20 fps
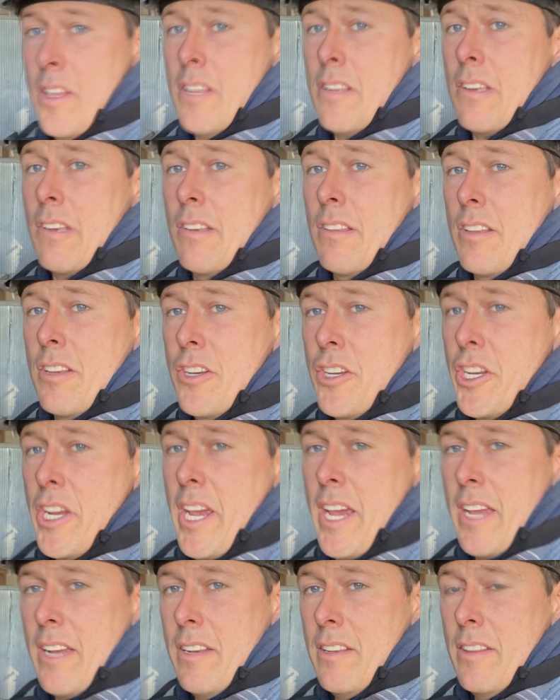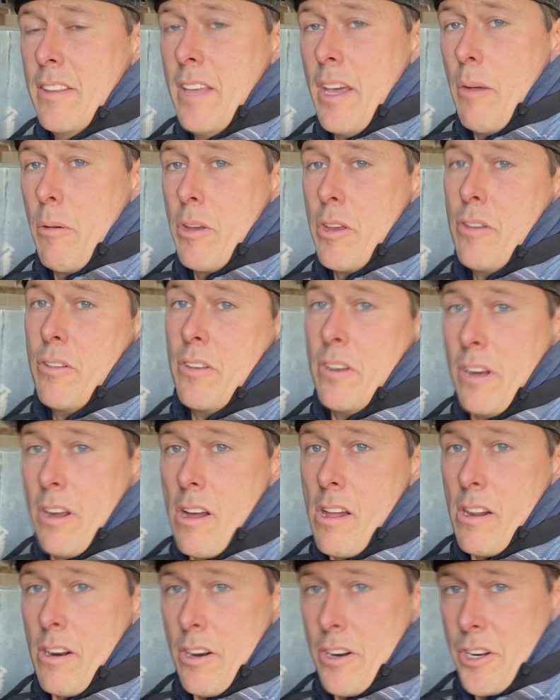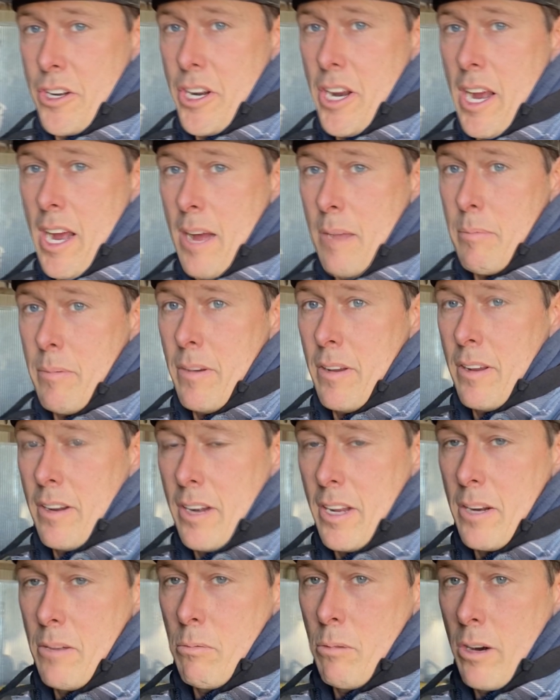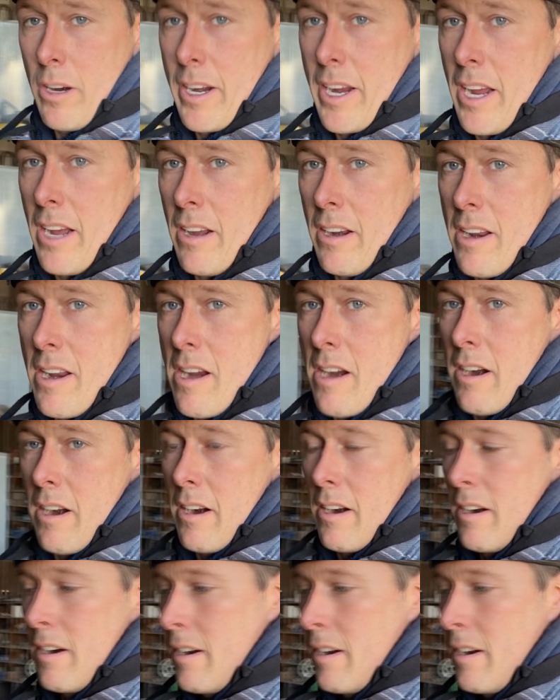this is the shed that we used to call our shop, and I'd work out here.